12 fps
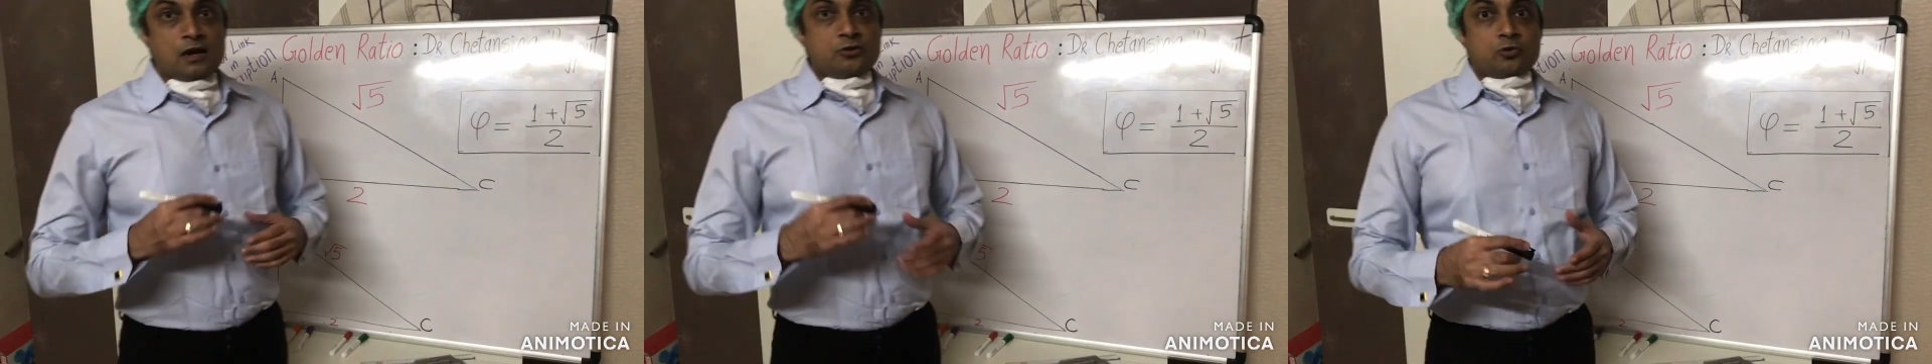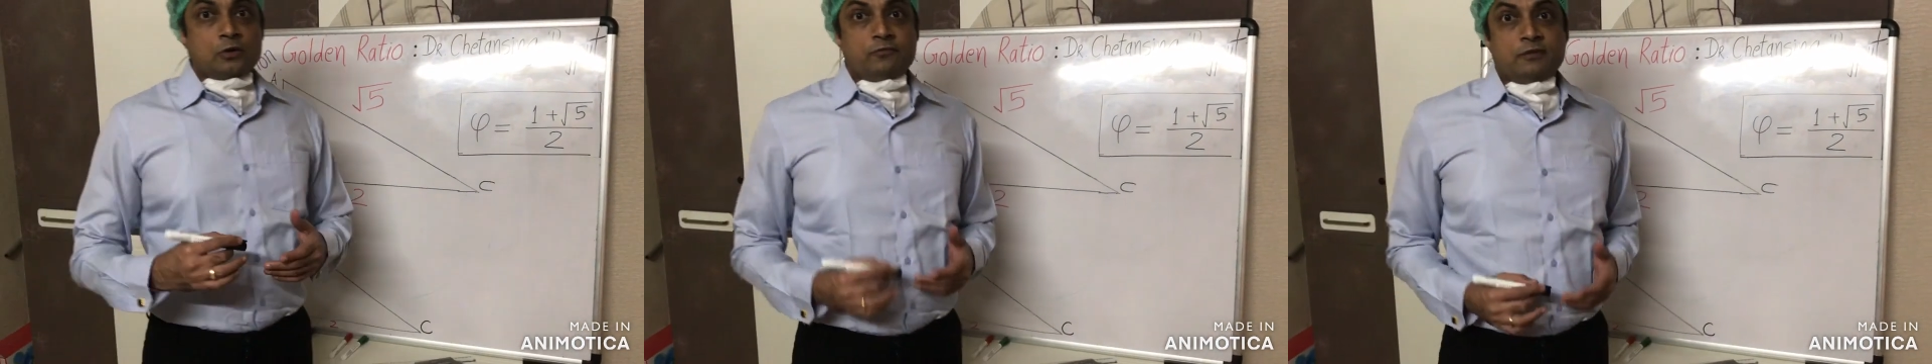and
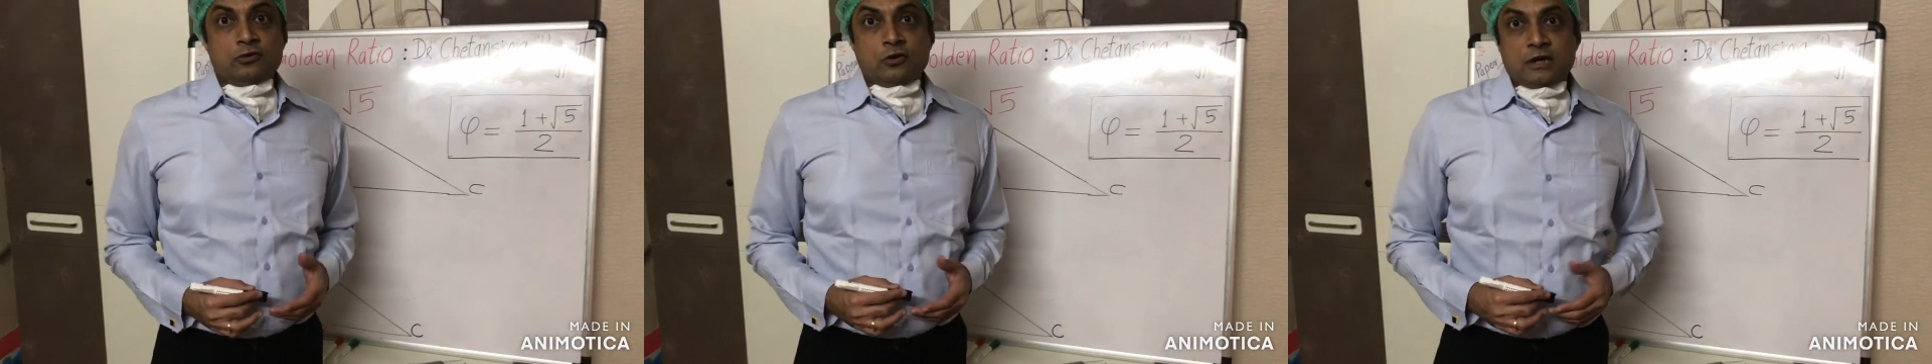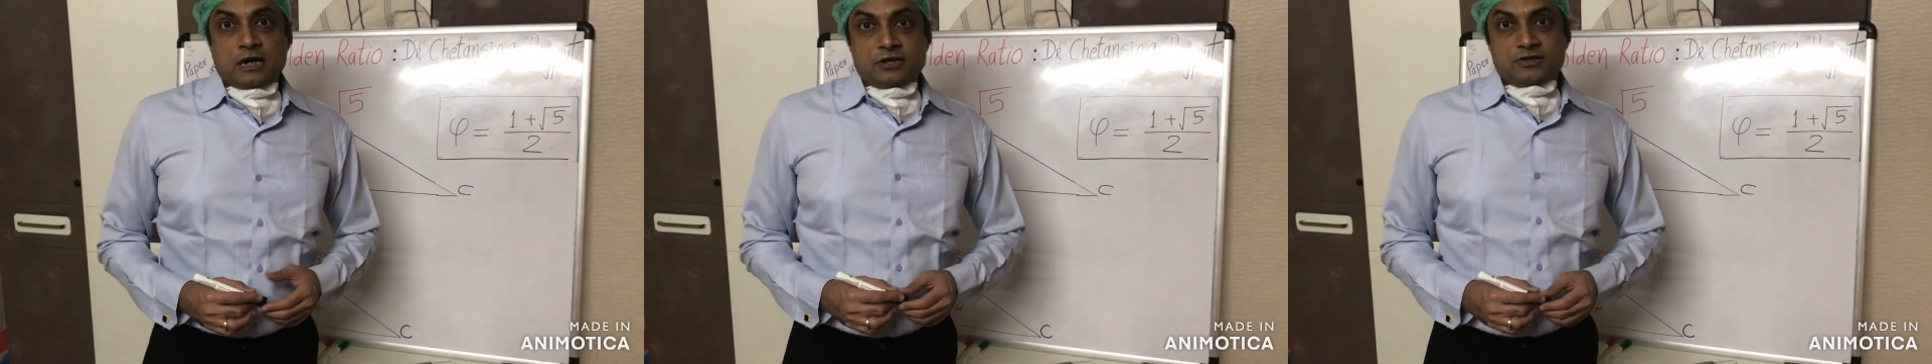today we're
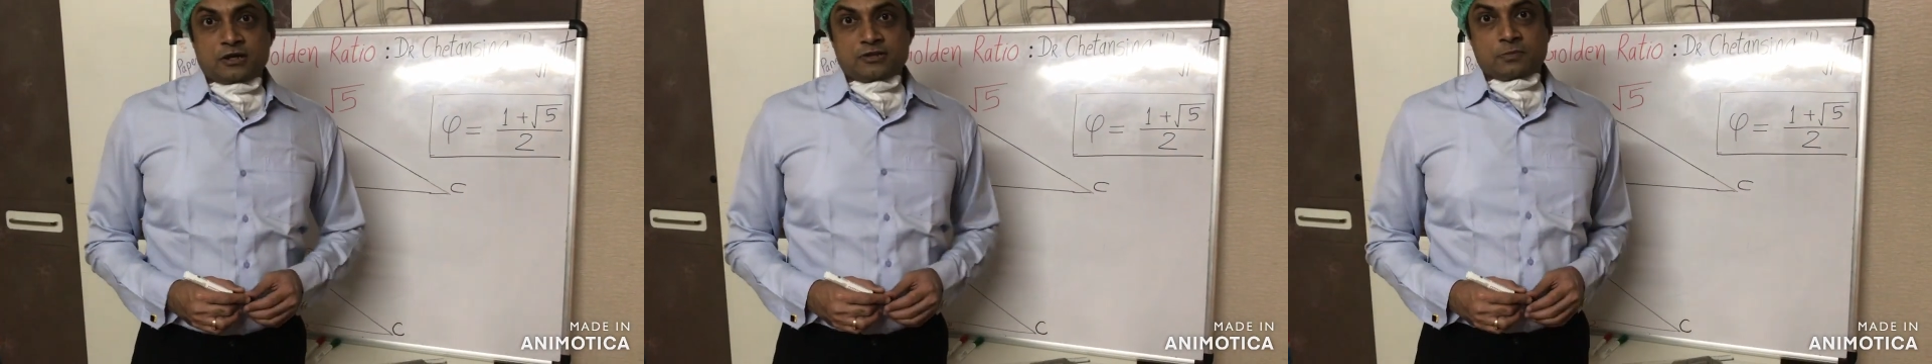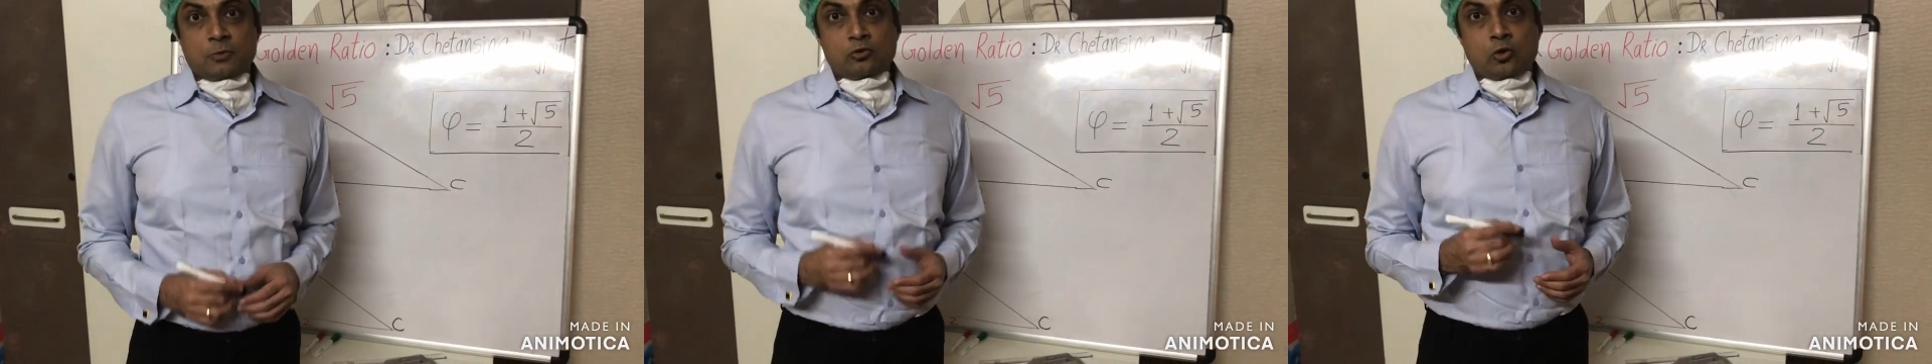going to
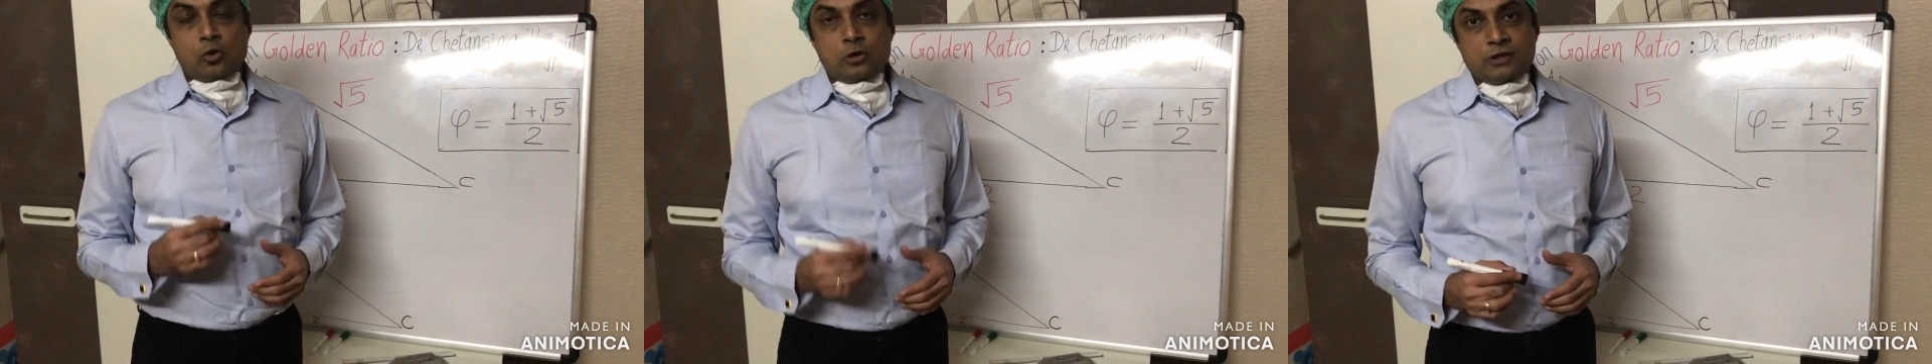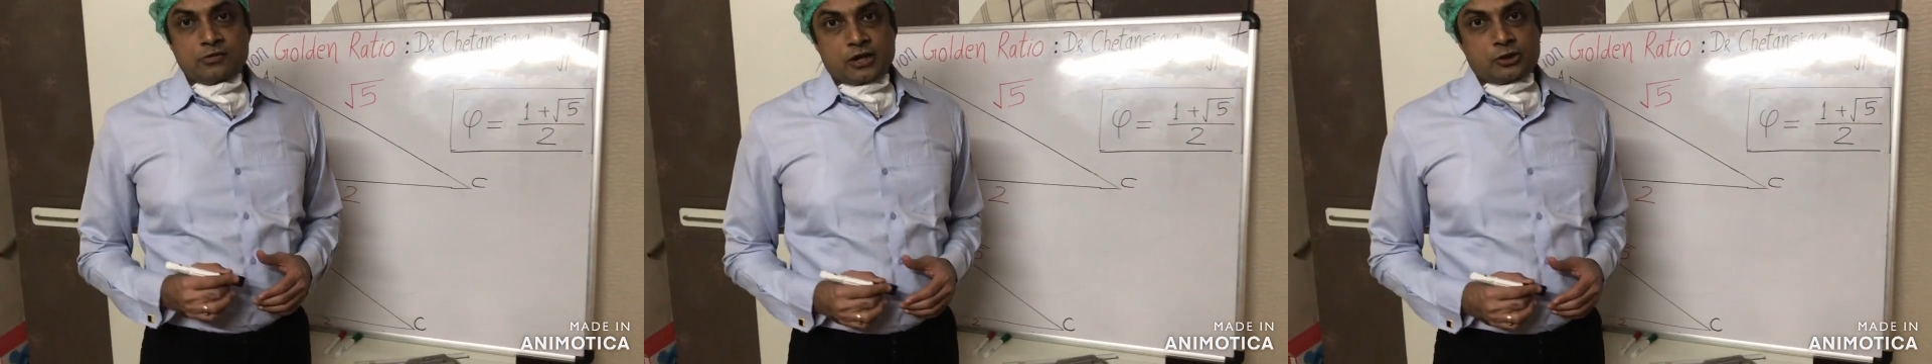discuss about
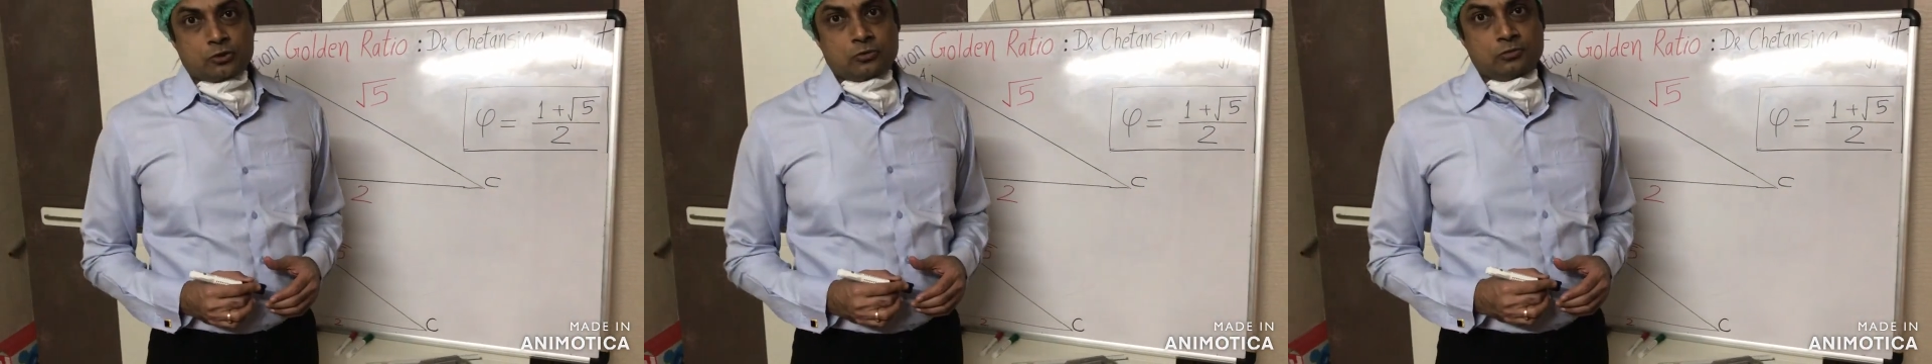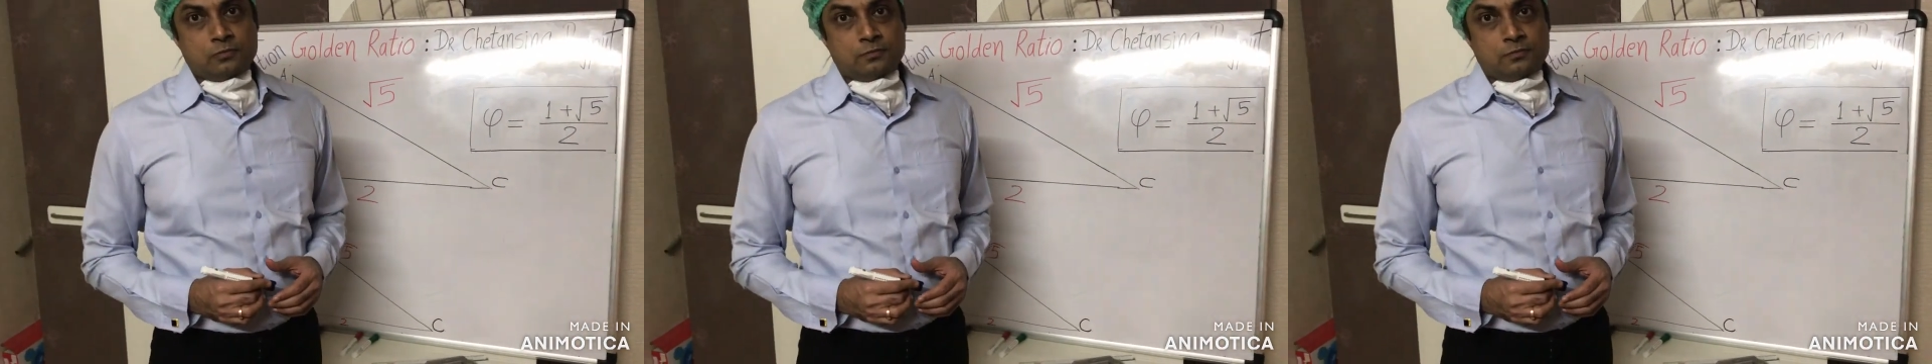golden ratio,